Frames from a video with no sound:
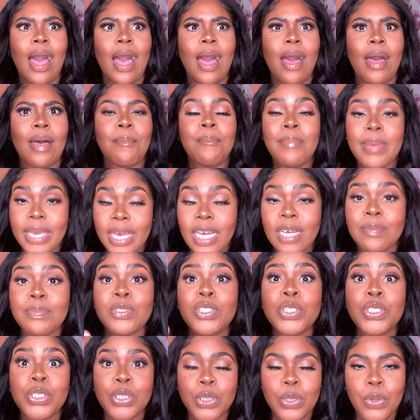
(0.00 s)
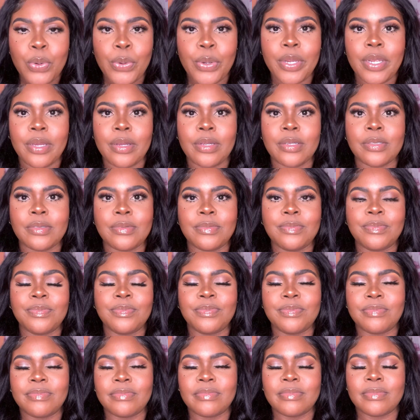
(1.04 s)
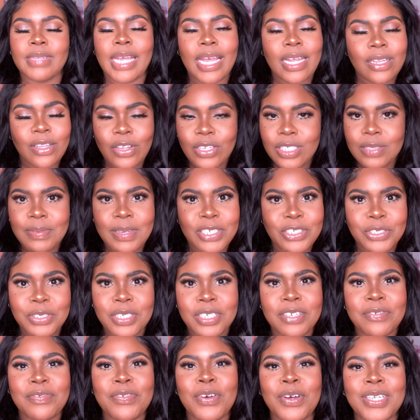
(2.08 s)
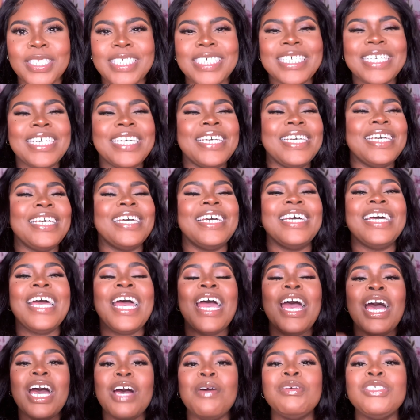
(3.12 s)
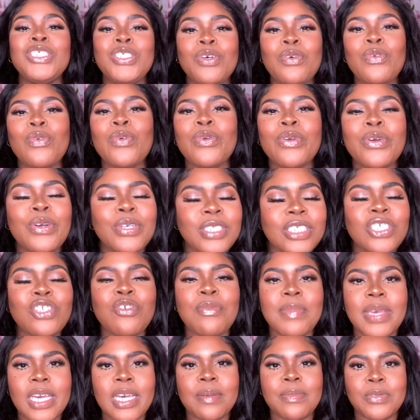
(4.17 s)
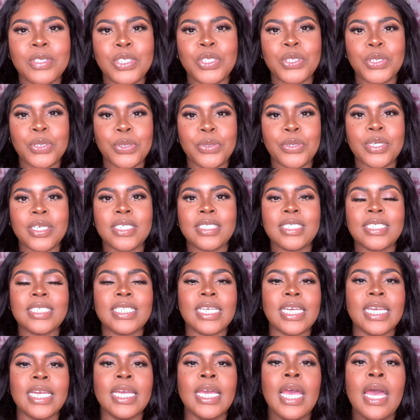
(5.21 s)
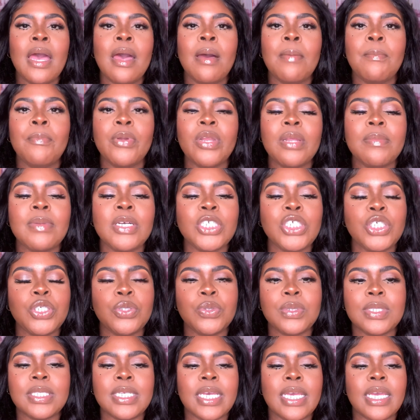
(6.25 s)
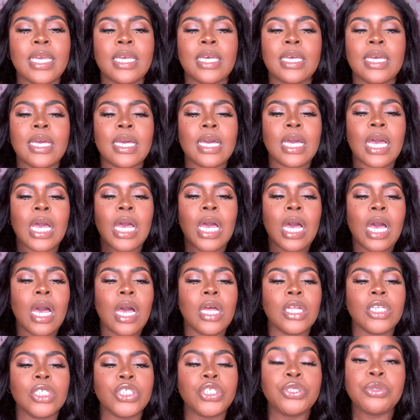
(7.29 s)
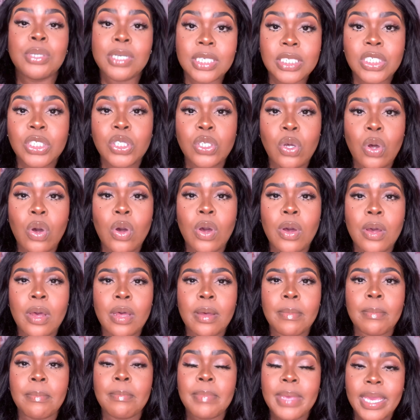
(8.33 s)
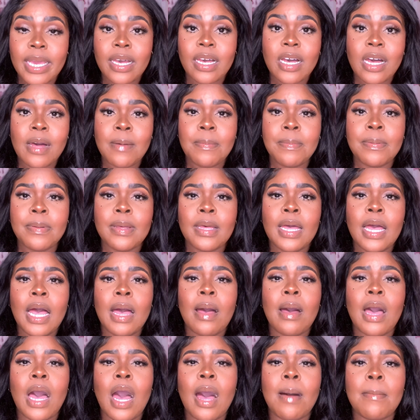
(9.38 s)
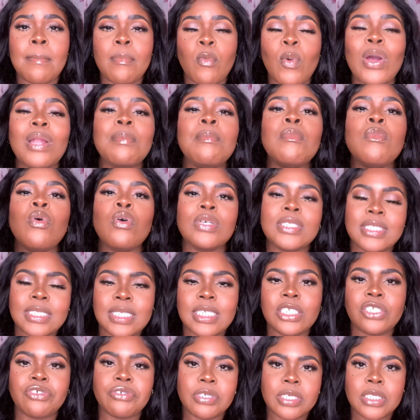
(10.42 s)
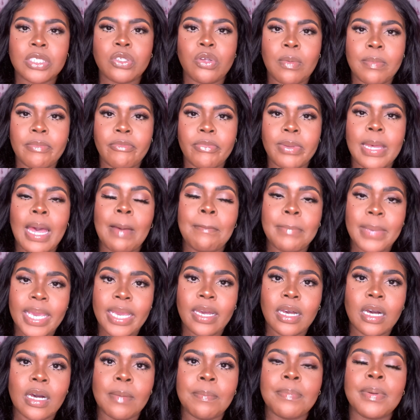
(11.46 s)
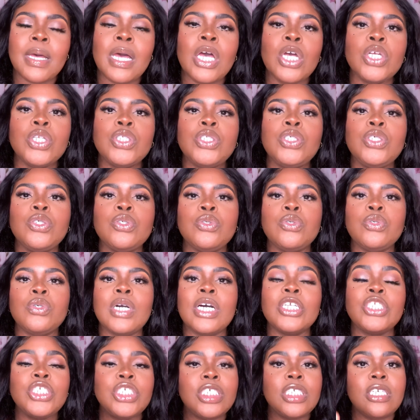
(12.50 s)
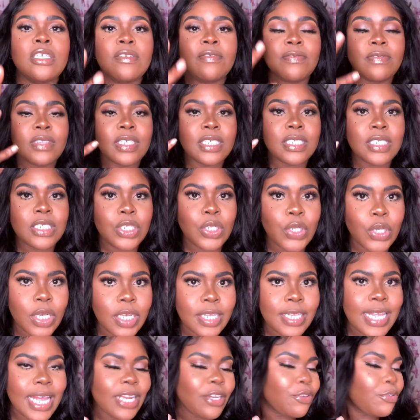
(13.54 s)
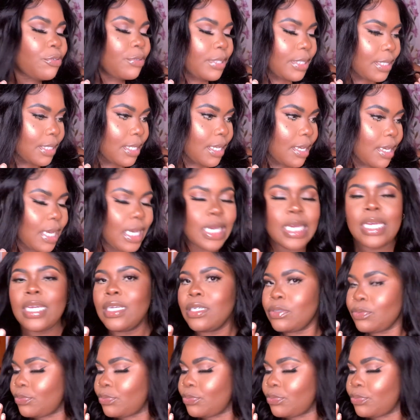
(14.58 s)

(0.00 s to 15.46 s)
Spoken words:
makeup tutorial. I lost my train of thought. So we're going to do a makeup tutorial today, pretty much using drugstore makeup, well, mostly drugstore makeup, to achieve this look that you're seeing.